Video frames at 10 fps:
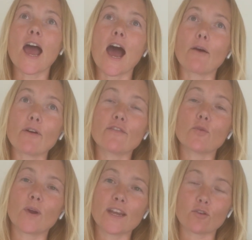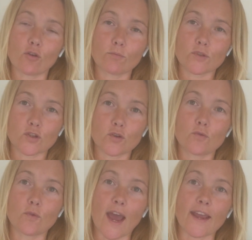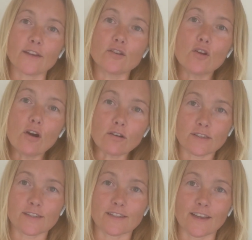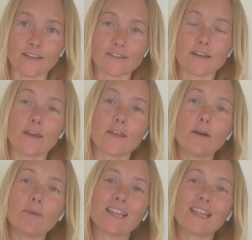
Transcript: However, when it comes to a narcissist, they'll be